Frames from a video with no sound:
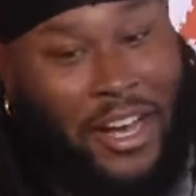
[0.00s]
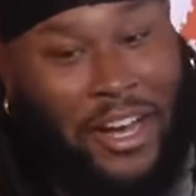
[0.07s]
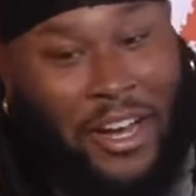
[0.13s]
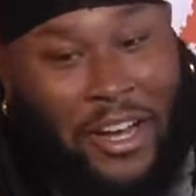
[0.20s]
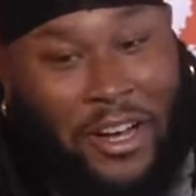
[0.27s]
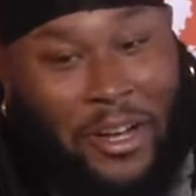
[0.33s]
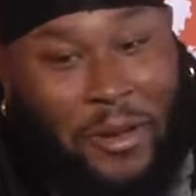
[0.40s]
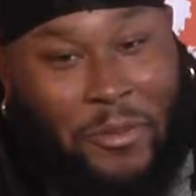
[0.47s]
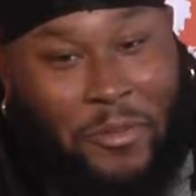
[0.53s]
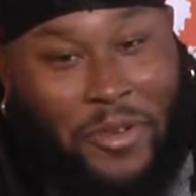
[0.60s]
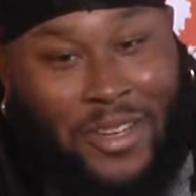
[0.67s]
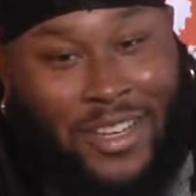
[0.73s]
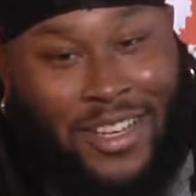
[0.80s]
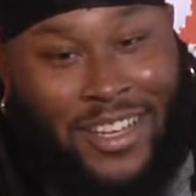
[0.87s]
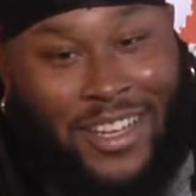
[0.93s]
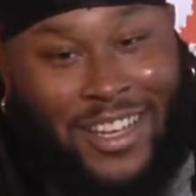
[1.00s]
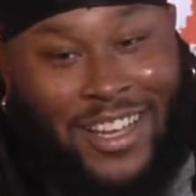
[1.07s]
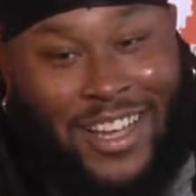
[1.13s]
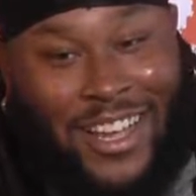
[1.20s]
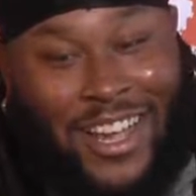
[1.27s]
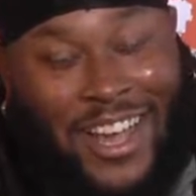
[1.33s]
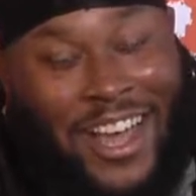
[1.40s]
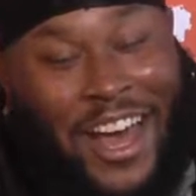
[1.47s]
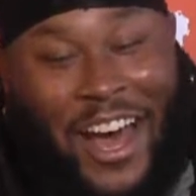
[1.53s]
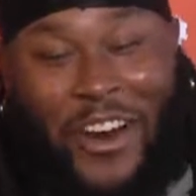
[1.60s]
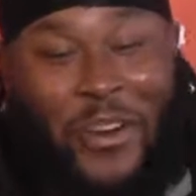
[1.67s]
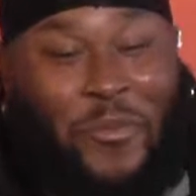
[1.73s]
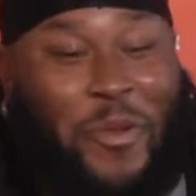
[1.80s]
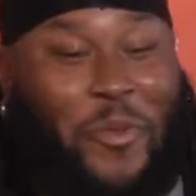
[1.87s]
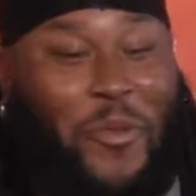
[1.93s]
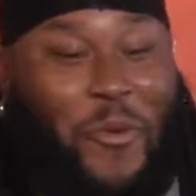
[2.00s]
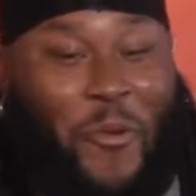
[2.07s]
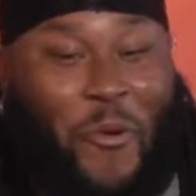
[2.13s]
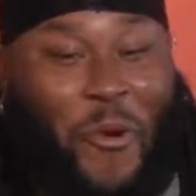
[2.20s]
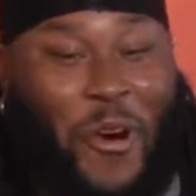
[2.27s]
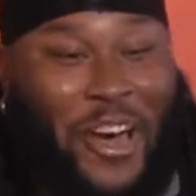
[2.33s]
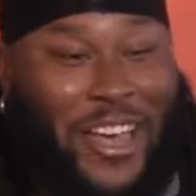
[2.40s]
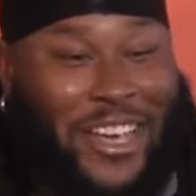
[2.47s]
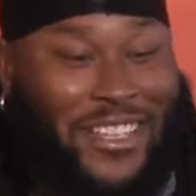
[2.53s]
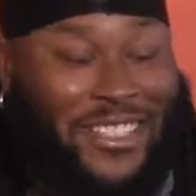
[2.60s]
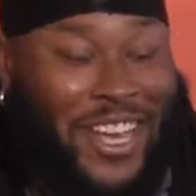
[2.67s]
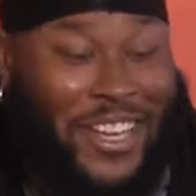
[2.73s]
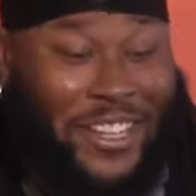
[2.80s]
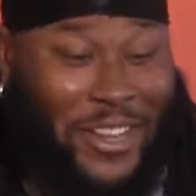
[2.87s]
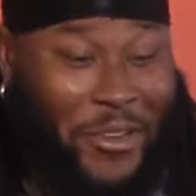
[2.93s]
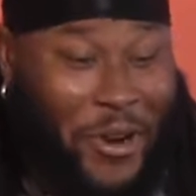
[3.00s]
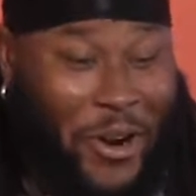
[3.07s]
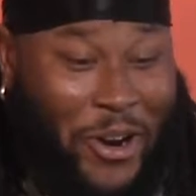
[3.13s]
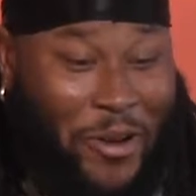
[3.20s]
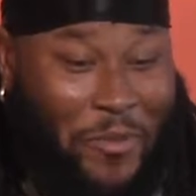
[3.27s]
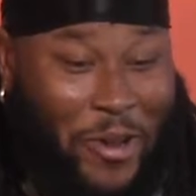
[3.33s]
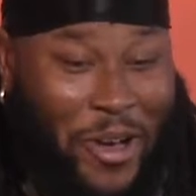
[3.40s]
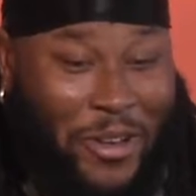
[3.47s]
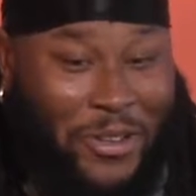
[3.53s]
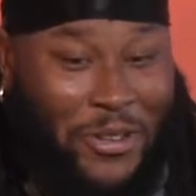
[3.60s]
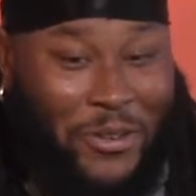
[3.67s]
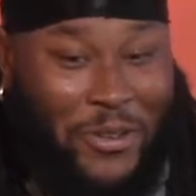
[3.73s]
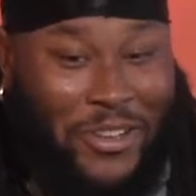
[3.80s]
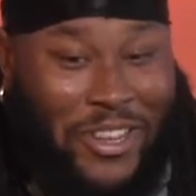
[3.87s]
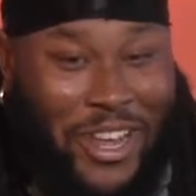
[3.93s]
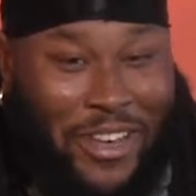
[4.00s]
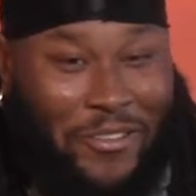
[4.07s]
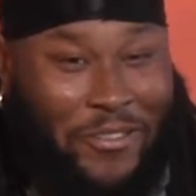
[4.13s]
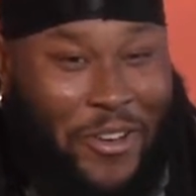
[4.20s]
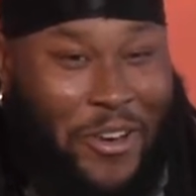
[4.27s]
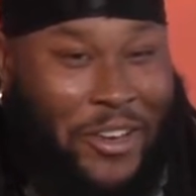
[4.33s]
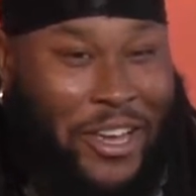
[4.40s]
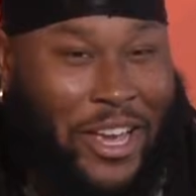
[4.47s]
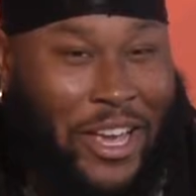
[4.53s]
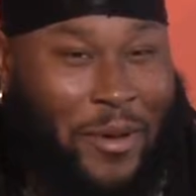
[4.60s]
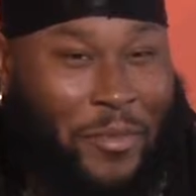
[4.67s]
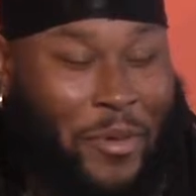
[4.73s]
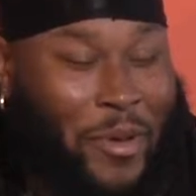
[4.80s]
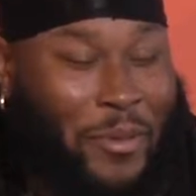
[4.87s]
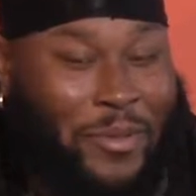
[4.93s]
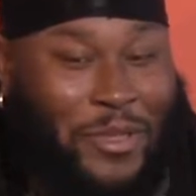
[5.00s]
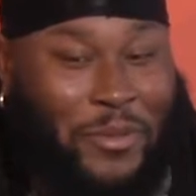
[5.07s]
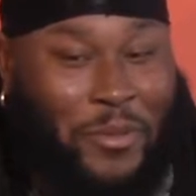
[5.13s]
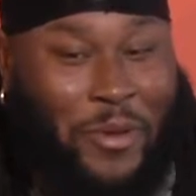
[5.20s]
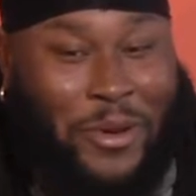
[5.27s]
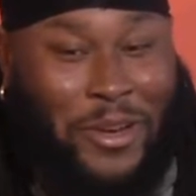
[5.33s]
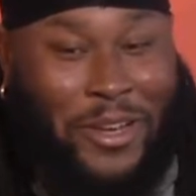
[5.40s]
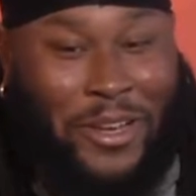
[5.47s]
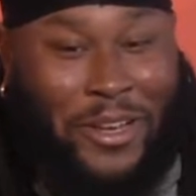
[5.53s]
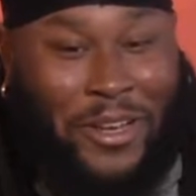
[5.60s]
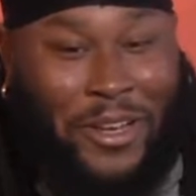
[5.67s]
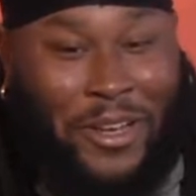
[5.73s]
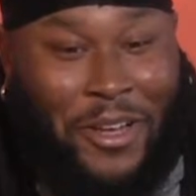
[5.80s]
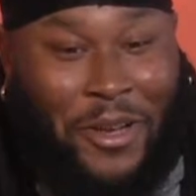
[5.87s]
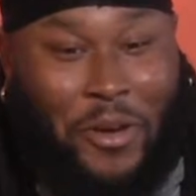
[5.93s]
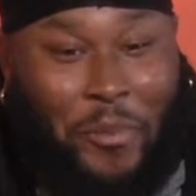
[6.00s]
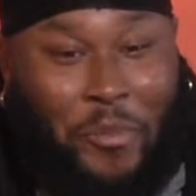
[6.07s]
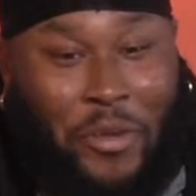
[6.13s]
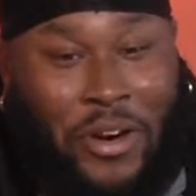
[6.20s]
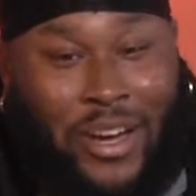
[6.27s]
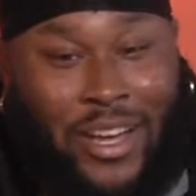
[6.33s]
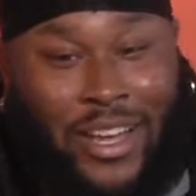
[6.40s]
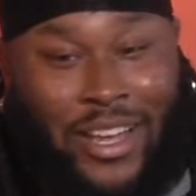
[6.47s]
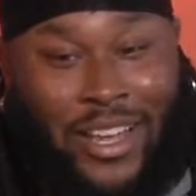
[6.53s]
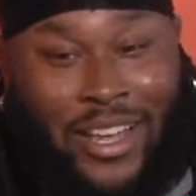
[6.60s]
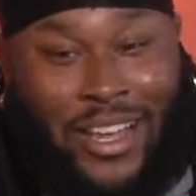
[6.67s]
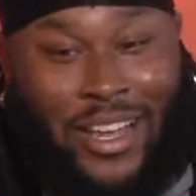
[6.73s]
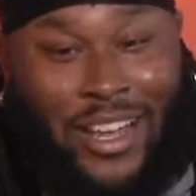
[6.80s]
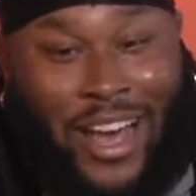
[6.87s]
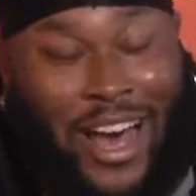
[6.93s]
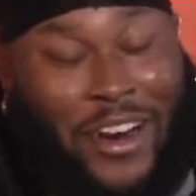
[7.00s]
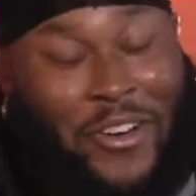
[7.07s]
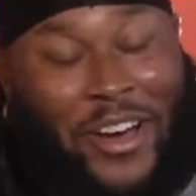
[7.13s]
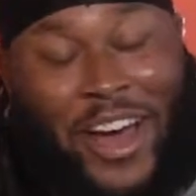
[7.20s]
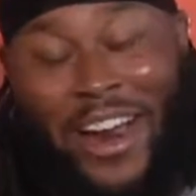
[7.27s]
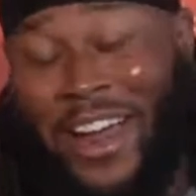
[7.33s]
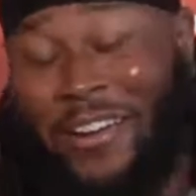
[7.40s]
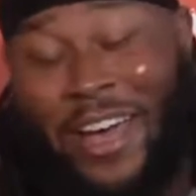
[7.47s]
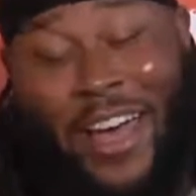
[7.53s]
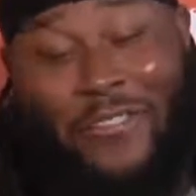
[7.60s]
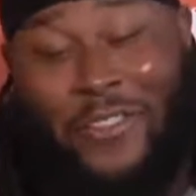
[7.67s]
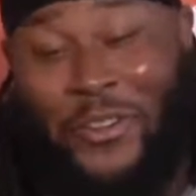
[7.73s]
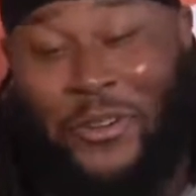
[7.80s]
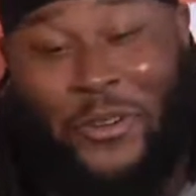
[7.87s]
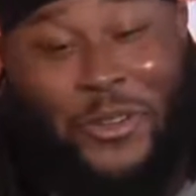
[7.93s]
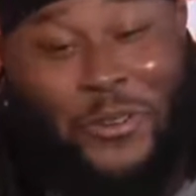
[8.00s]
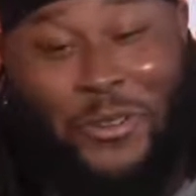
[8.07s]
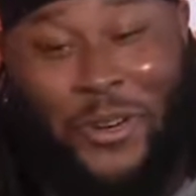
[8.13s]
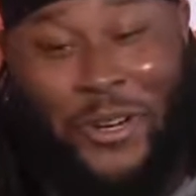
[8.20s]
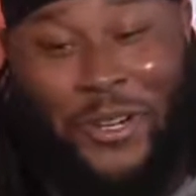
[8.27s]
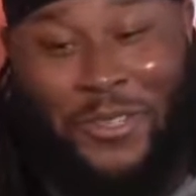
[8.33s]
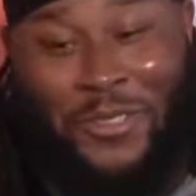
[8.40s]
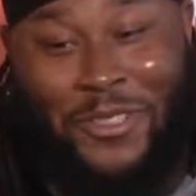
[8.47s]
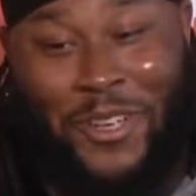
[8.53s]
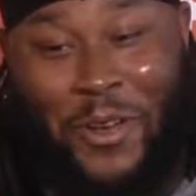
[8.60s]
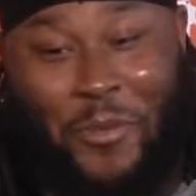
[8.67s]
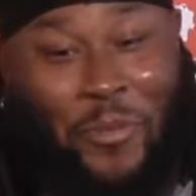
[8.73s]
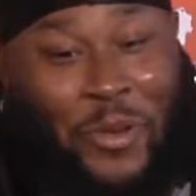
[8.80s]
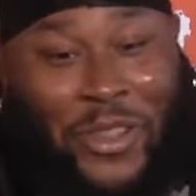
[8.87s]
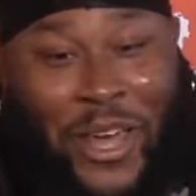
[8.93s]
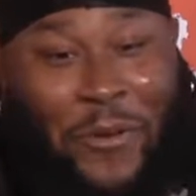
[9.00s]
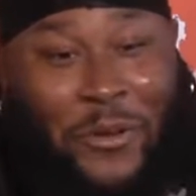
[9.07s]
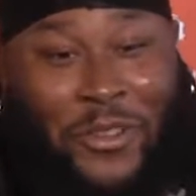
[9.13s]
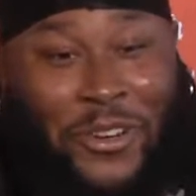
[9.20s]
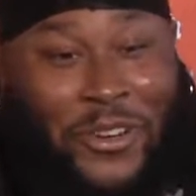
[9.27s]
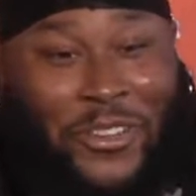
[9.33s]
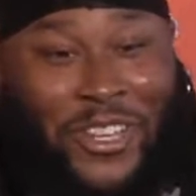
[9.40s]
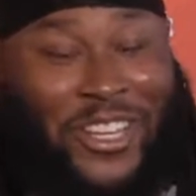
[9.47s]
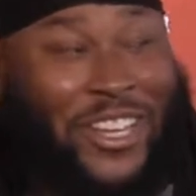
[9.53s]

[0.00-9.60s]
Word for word: Um, I don't remember what exactly they were arguing about during like fall camp or maybe spring, but I don't. I have no clue the argument is out. But they were literally